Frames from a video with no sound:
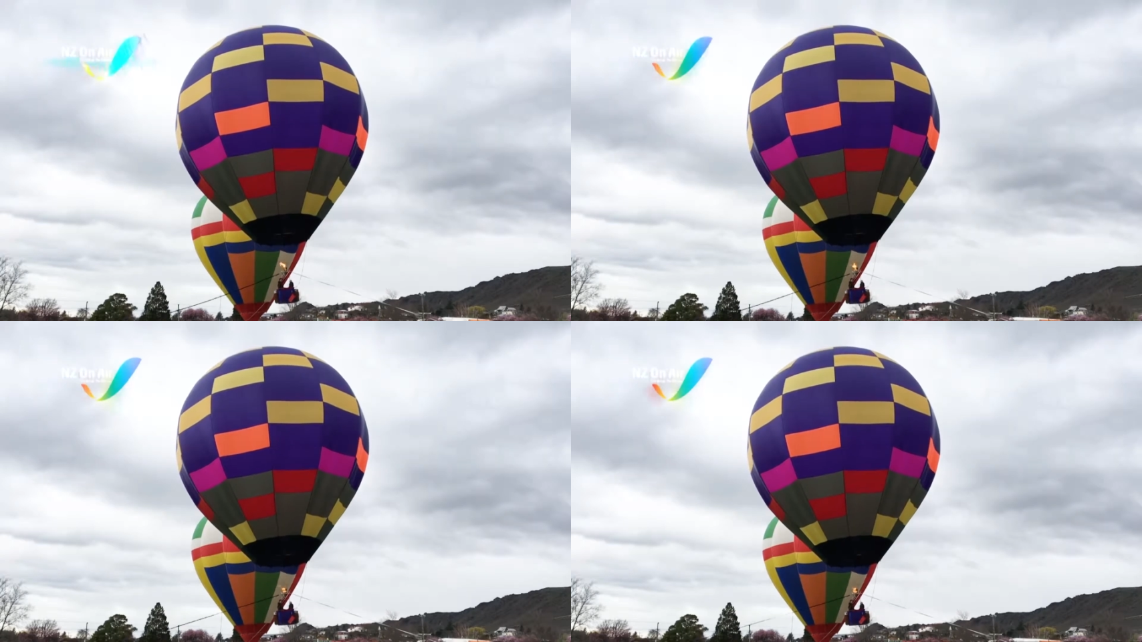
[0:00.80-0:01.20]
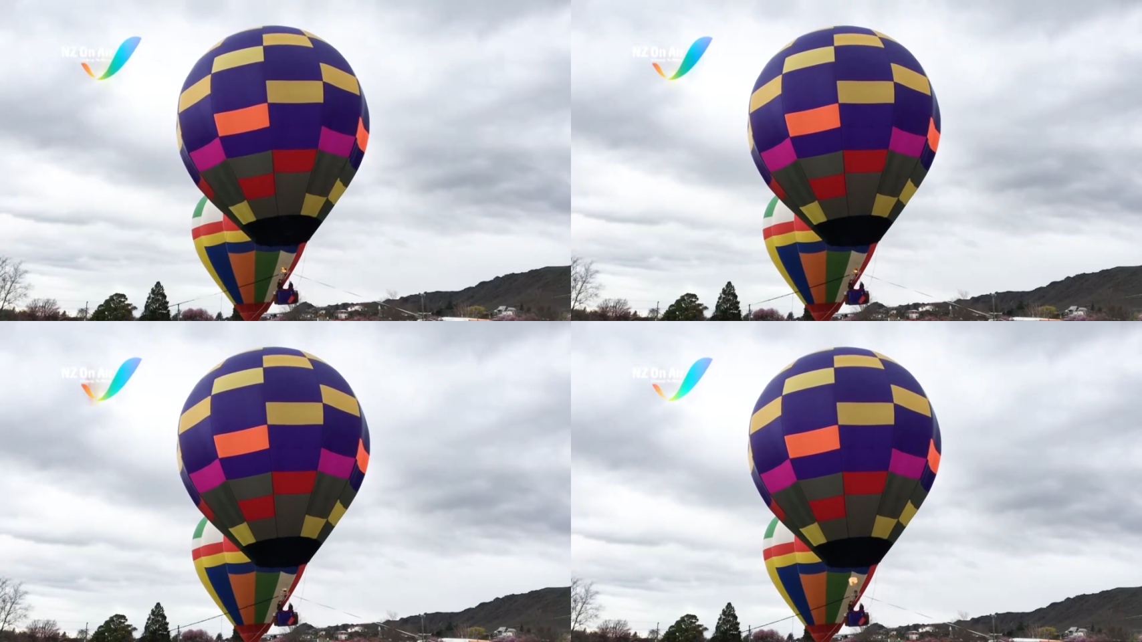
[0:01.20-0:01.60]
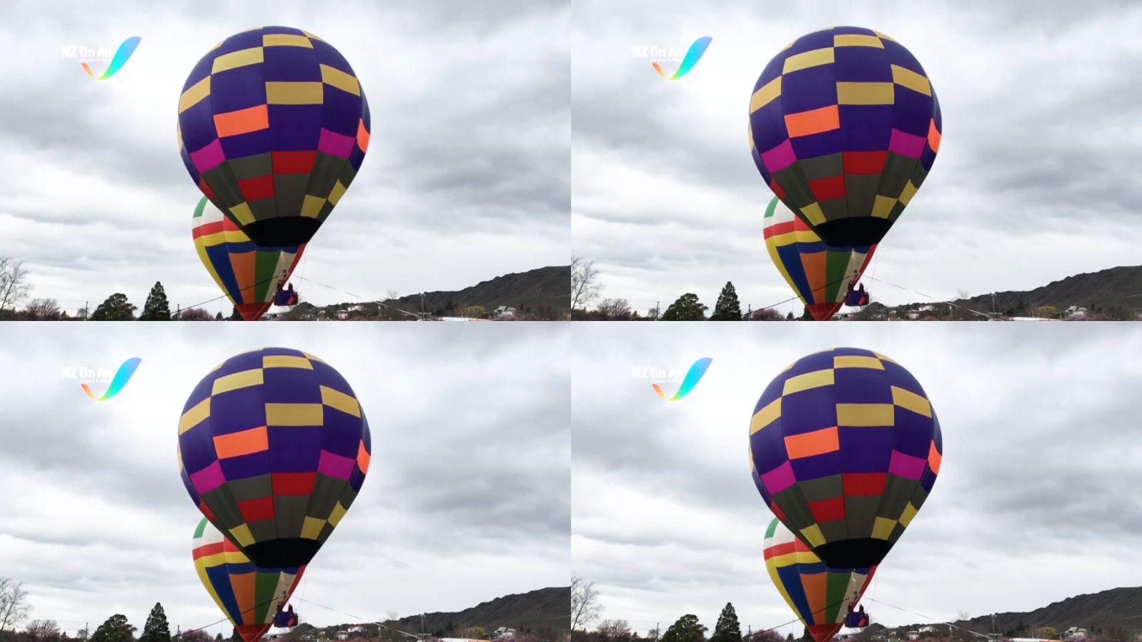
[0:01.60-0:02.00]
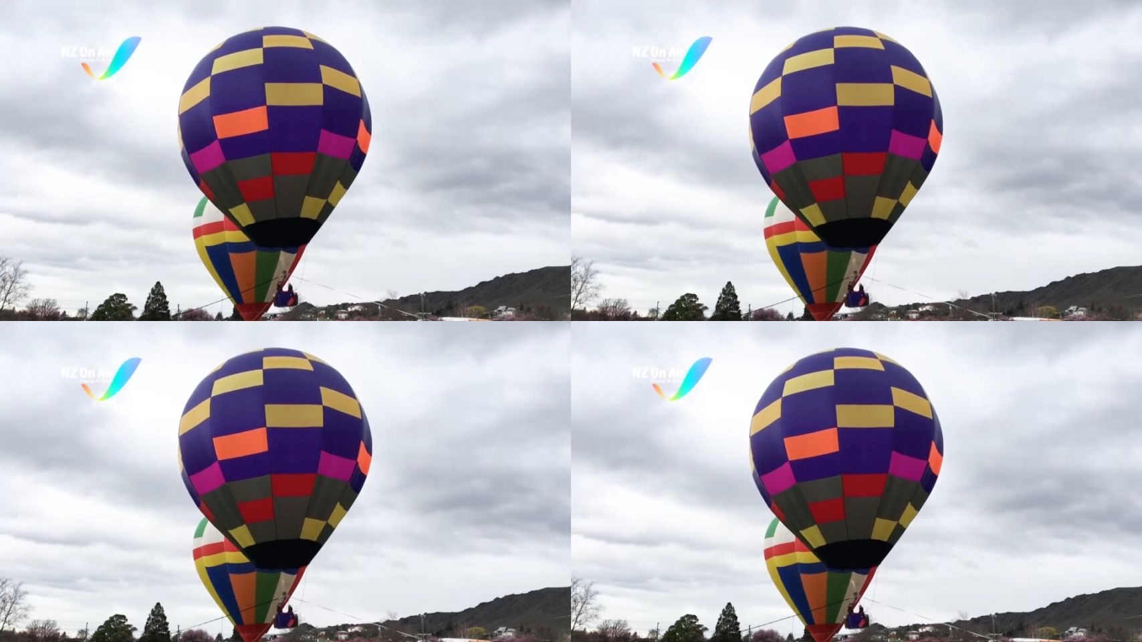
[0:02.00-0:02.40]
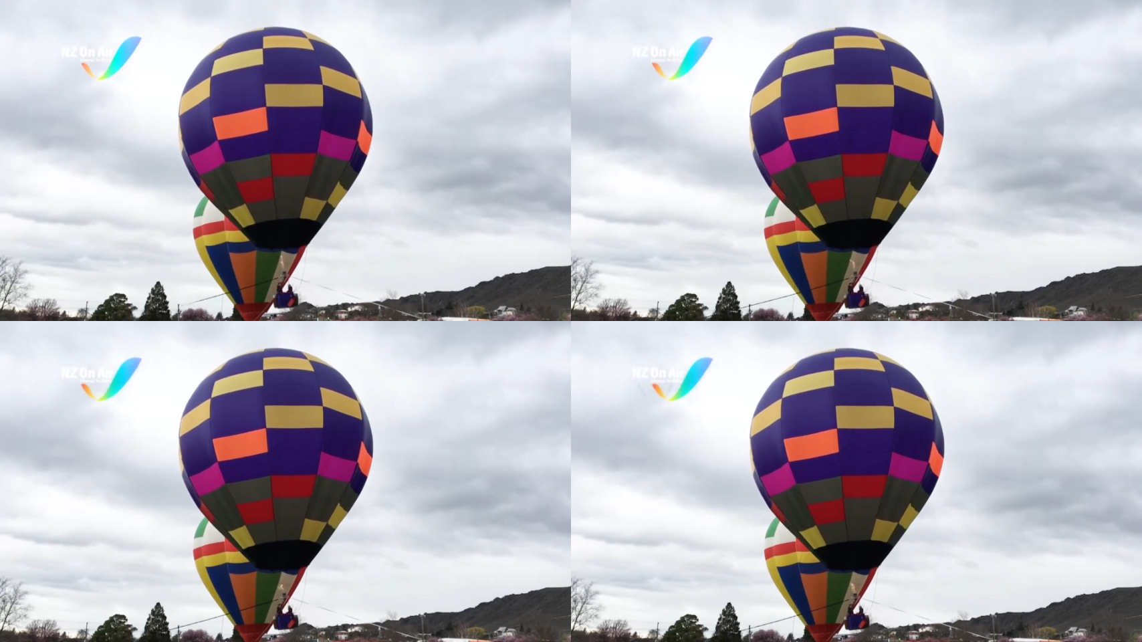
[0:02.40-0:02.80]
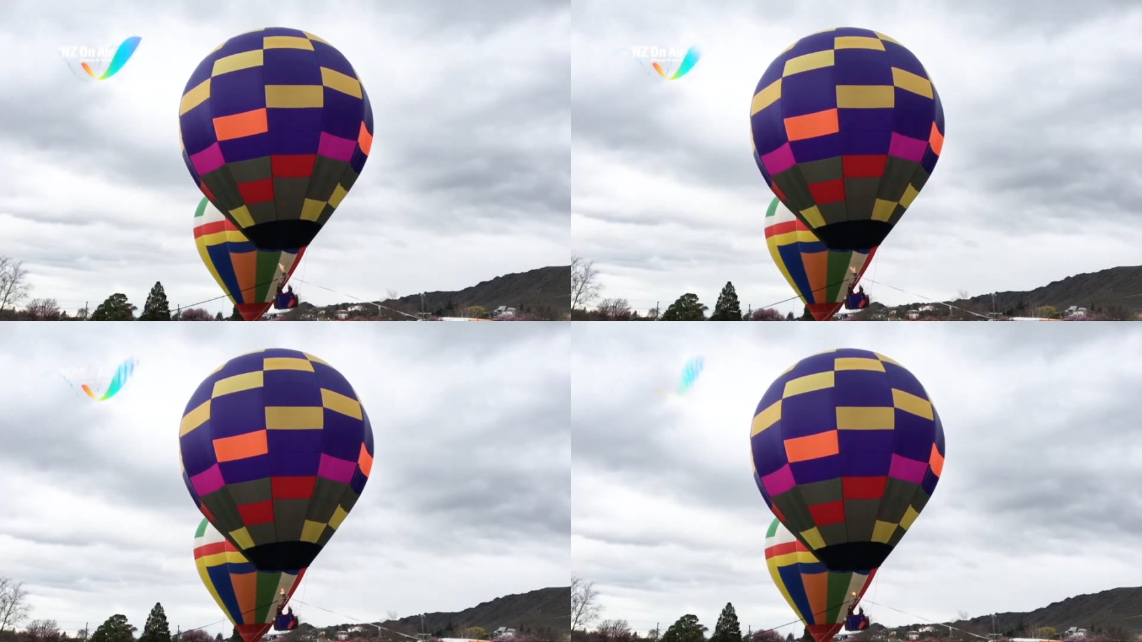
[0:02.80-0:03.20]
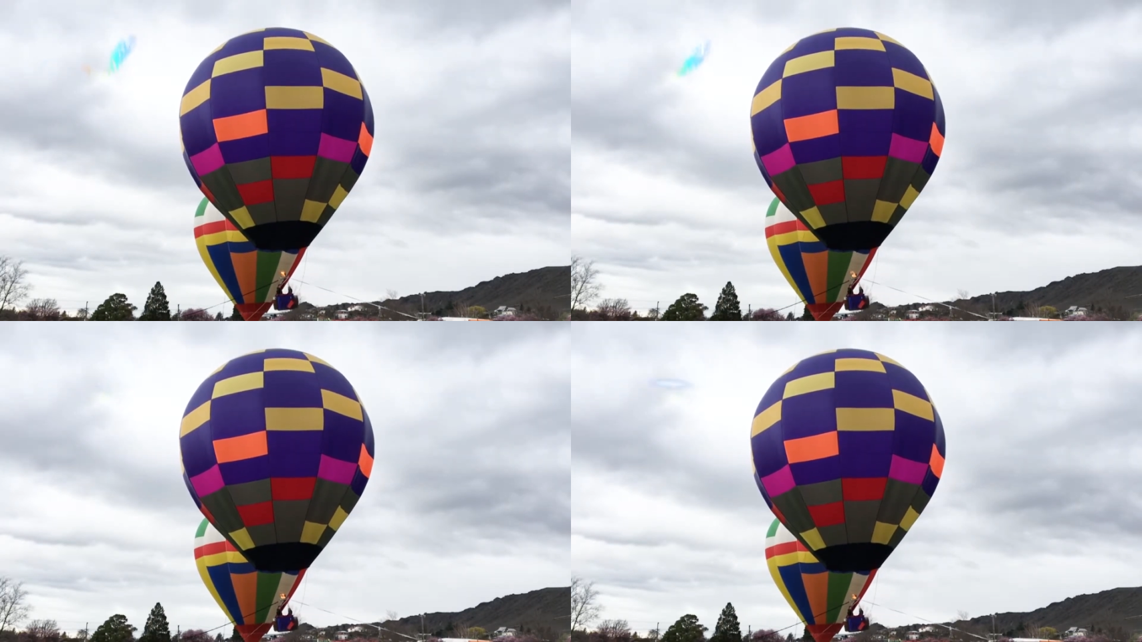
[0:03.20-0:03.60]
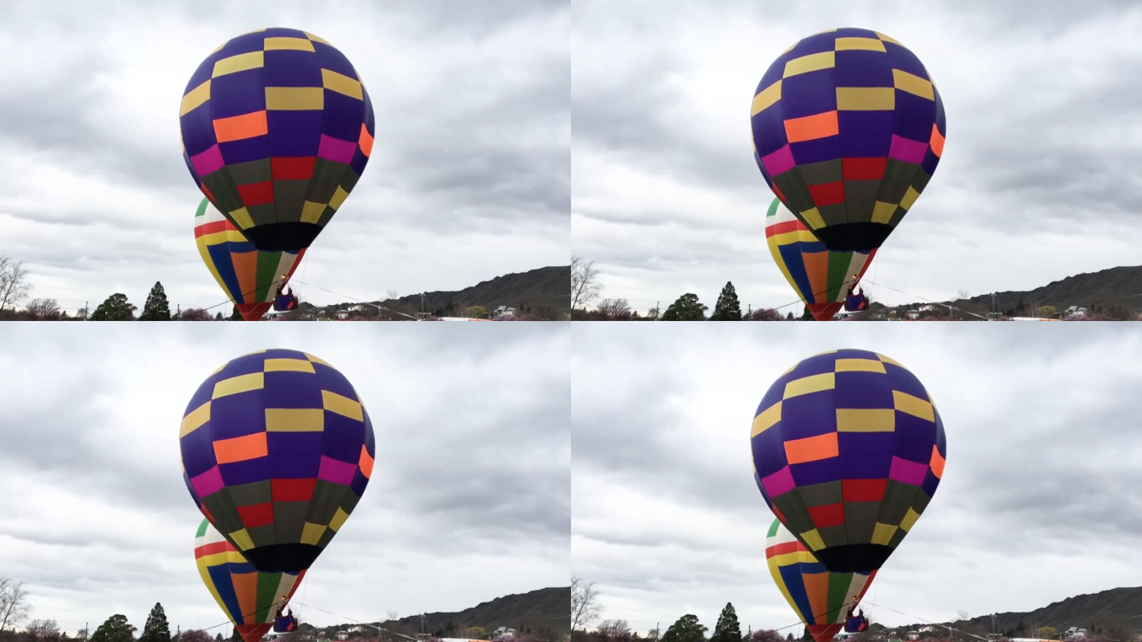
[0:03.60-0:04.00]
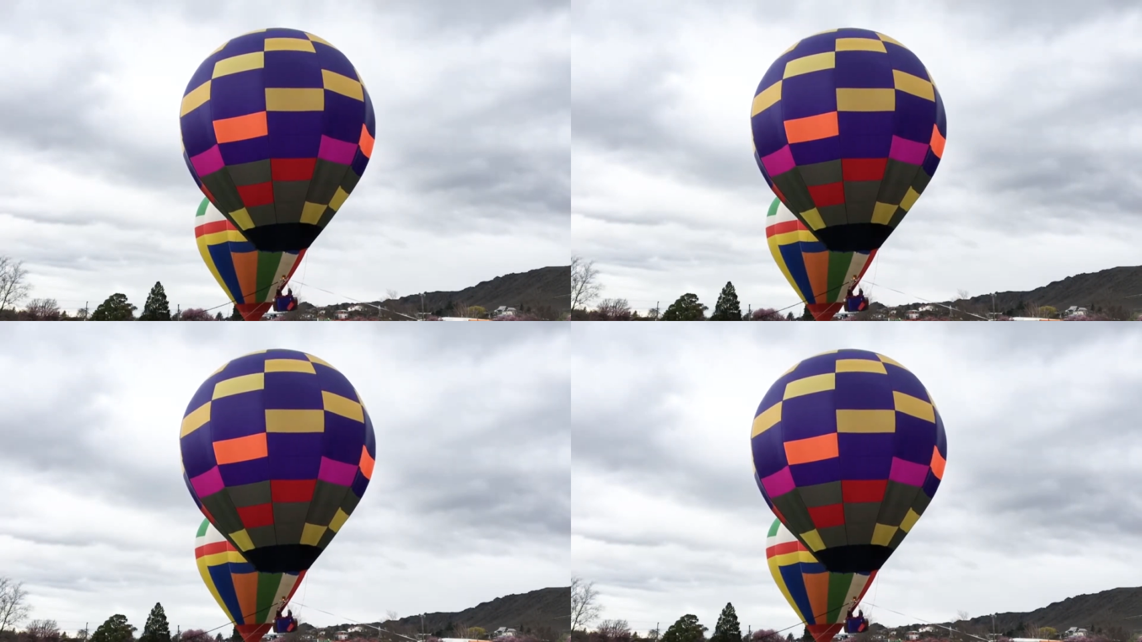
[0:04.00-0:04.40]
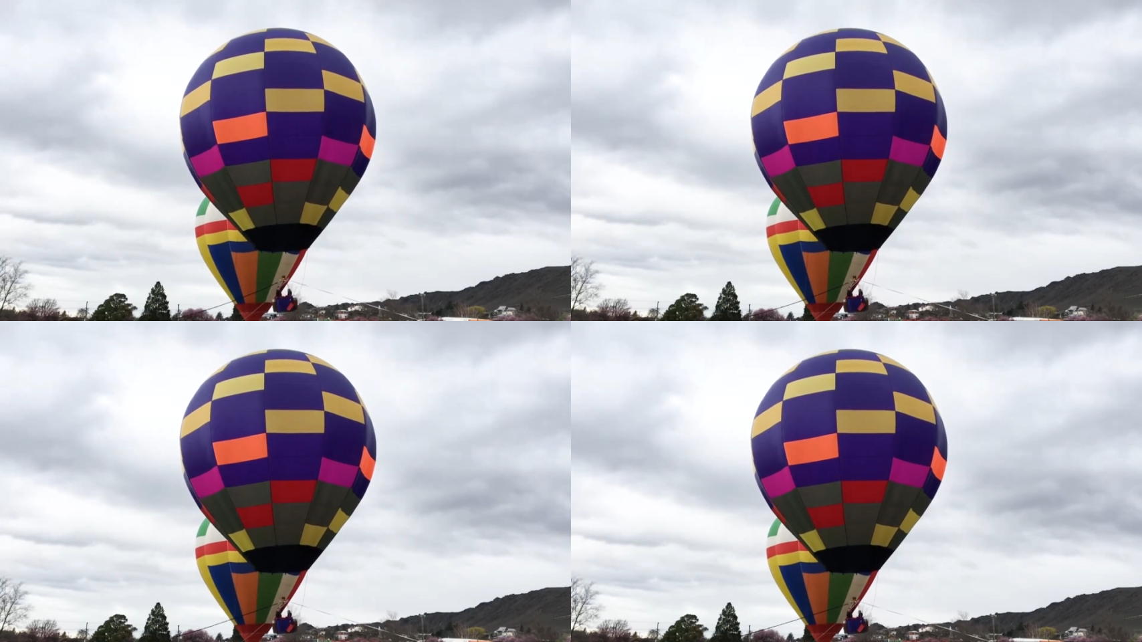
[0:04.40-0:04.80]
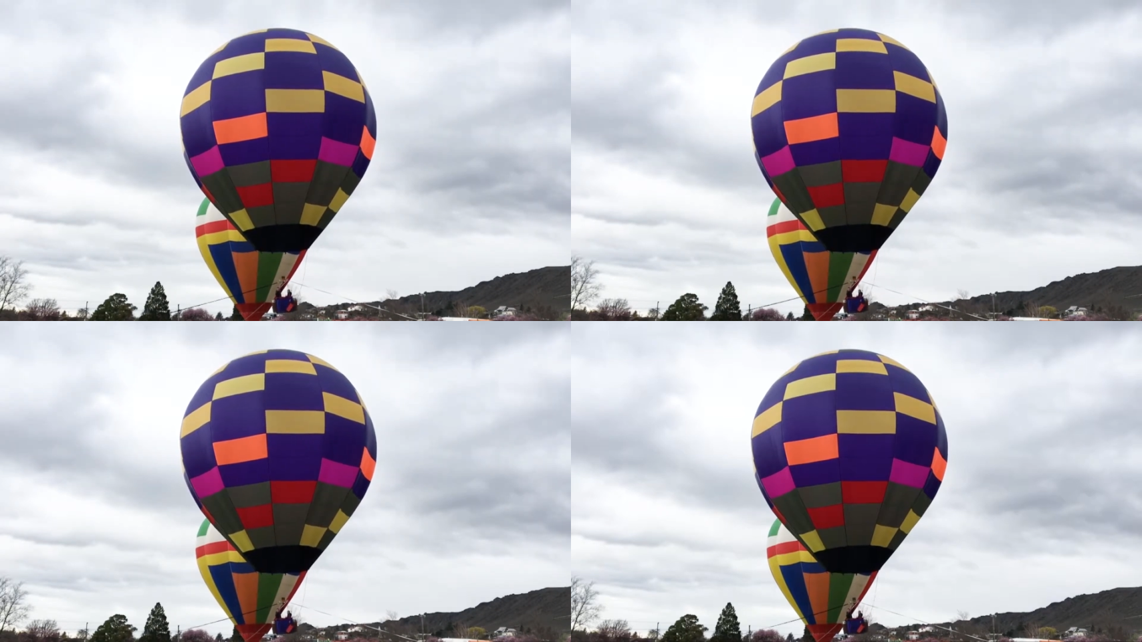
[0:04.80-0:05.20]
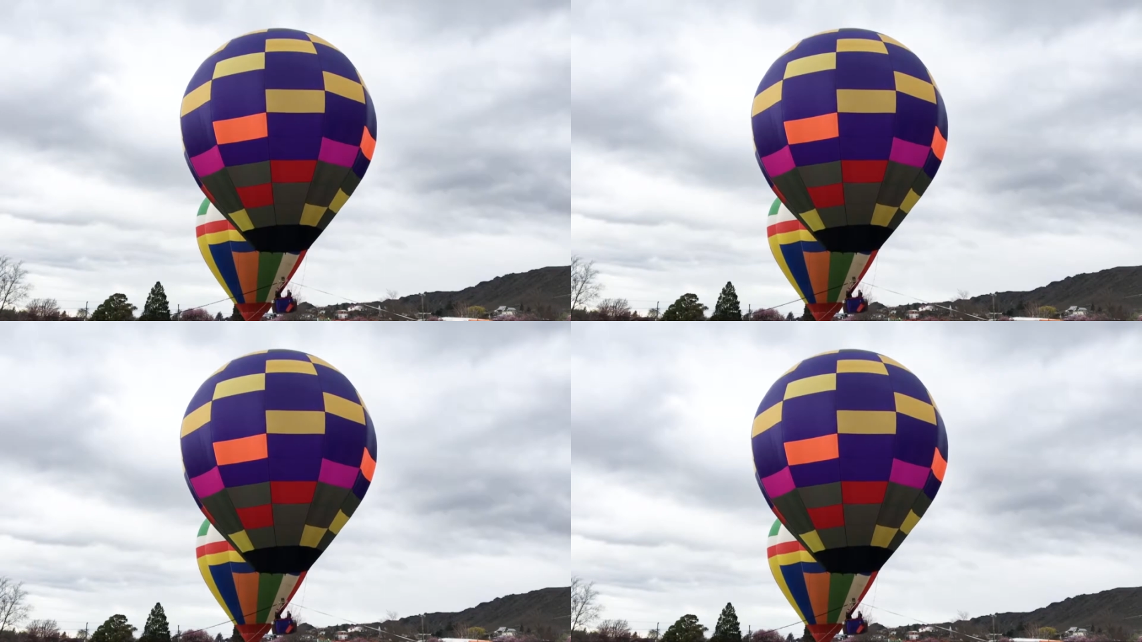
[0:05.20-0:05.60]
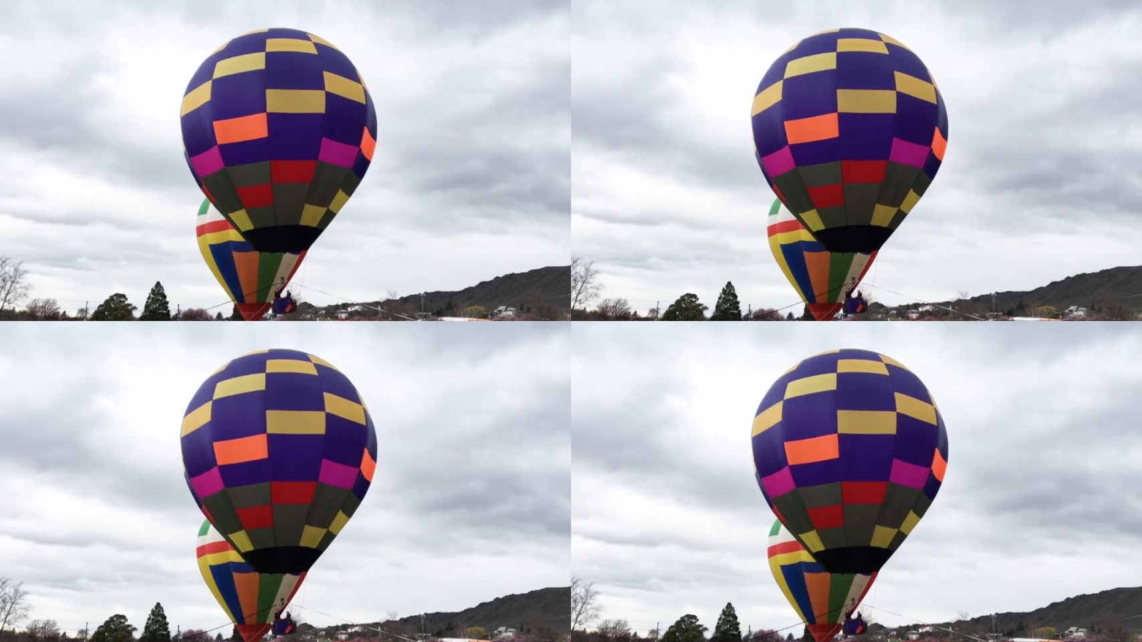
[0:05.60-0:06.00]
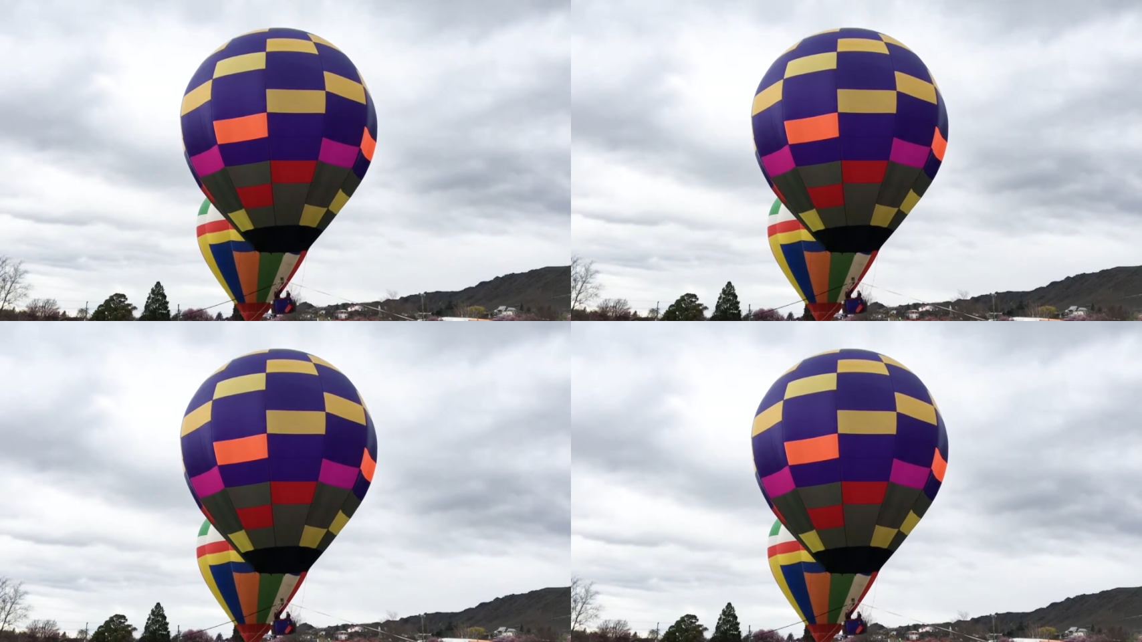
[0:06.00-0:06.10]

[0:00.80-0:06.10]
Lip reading: [unreadable: no face in view]